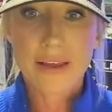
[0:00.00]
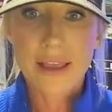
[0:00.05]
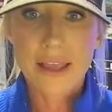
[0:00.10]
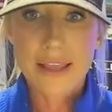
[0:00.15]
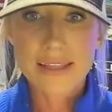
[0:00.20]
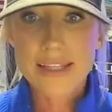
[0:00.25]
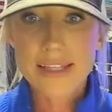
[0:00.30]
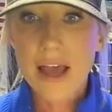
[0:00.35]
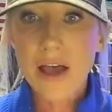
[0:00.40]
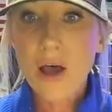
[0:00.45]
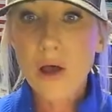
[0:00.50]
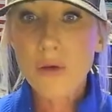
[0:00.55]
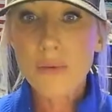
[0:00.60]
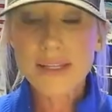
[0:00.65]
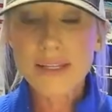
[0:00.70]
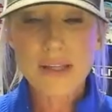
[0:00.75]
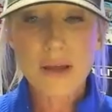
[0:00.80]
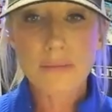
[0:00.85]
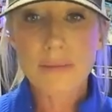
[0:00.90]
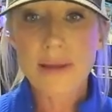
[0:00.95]
It's not
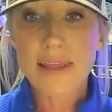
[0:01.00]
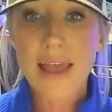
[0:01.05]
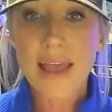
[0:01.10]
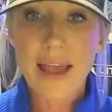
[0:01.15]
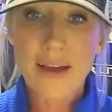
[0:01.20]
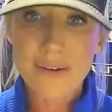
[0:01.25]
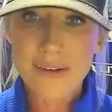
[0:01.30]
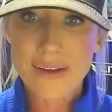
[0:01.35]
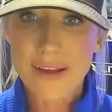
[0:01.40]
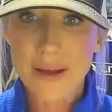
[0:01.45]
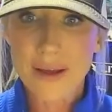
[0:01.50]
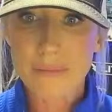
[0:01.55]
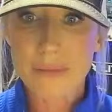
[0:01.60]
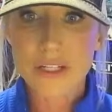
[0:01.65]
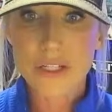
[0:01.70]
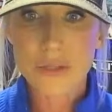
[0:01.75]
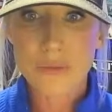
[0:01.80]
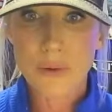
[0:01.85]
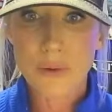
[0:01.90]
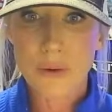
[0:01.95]
always going to be the outcome
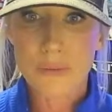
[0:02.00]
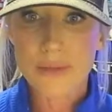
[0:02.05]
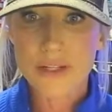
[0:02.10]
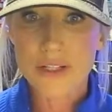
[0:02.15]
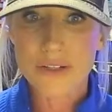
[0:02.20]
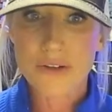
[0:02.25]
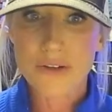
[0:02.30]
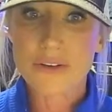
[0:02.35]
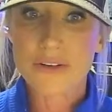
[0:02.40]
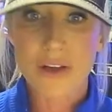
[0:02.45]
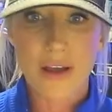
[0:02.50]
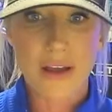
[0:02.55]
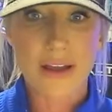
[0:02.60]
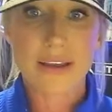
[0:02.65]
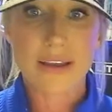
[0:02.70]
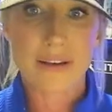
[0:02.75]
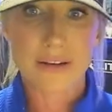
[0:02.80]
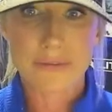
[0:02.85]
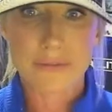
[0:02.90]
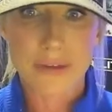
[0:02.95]
that you want, but you're not
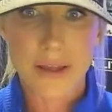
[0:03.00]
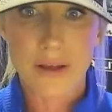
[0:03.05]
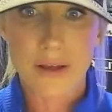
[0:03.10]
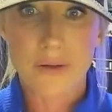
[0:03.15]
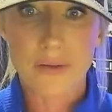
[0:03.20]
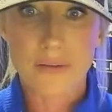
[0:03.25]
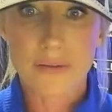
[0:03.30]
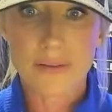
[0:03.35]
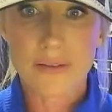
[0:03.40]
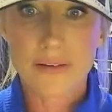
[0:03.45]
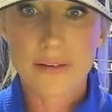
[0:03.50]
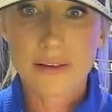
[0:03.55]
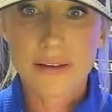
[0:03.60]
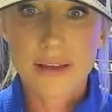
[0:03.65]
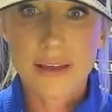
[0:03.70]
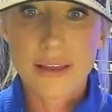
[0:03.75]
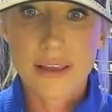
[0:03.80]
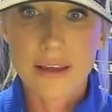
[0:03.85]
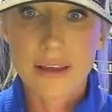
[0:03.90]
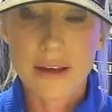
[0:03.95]
going to fail,
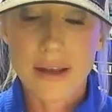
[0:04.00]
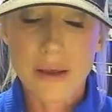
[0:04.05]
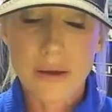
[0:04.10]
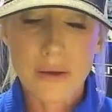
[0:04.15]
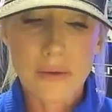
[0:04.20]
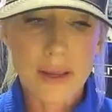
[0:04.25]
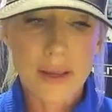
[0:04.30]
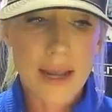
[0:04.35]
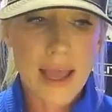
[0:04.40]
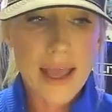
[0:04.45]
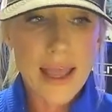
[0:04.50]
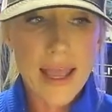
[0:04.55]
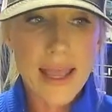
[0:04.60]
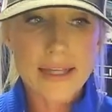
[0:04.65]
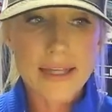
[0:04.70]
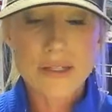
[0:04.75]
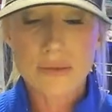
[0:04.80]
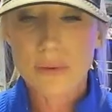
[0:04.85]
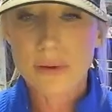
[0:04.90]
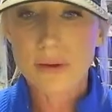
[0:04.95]
and I had
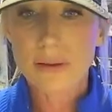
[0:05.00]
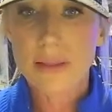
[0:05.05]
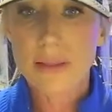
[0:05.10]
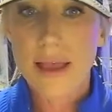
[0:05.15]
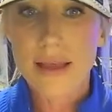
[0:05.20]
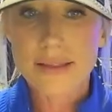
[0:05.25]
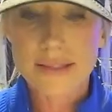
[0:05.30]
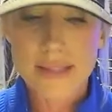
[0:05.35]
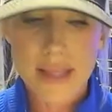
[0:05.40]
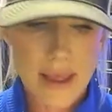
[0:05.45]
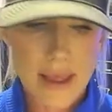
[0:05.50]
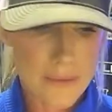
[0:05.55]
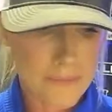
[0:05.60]
to realize that.